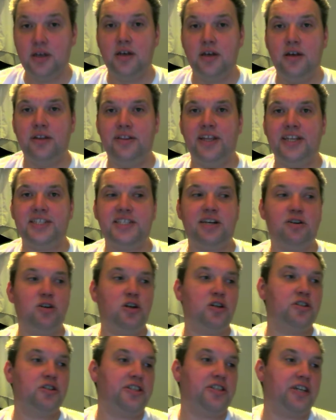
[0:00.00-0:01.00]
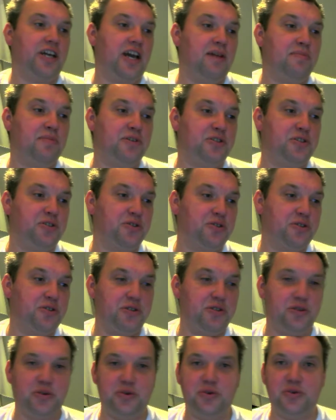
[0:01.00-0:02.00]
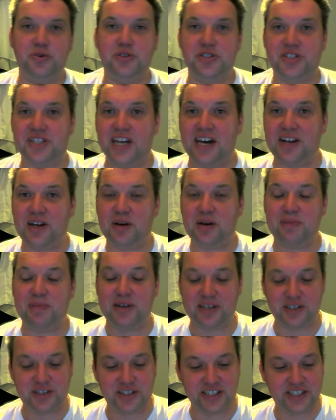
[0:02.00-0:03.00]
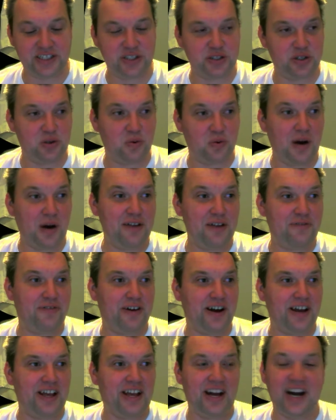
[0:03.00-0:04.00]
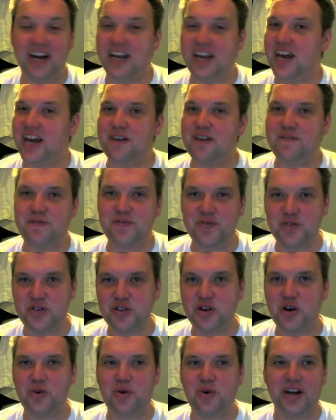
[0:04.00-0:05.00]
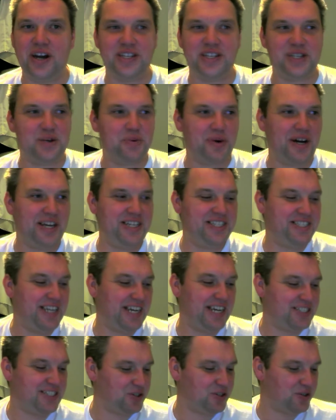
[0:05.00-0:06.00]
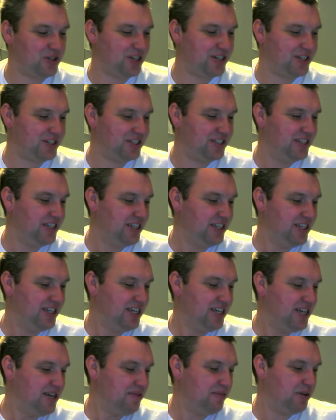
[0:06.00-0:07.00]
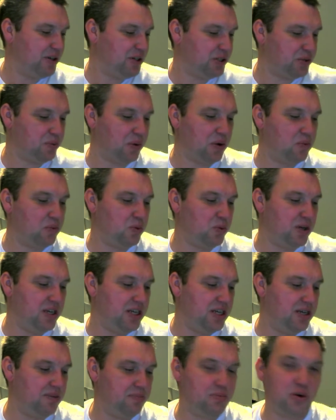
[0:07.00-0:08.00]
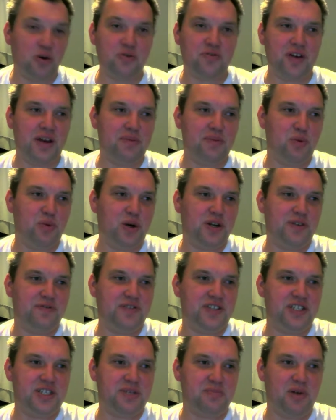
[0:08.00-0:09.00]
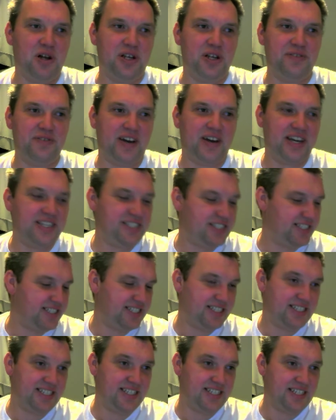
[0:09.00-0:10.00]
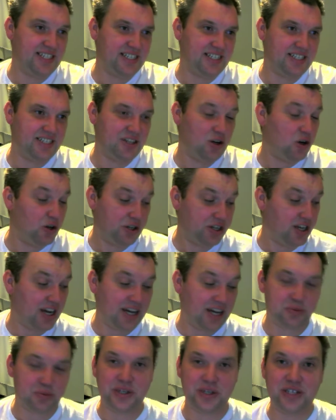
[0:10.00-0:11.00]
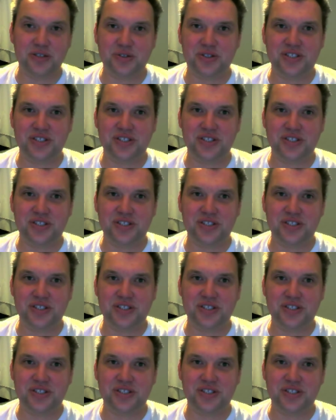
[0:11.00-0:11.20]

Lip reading: That's how long the camera took to start up and connect to the Wi-Fi. I have no idea why it takes so long. Because when we program one of these small devices, or the Arduinos,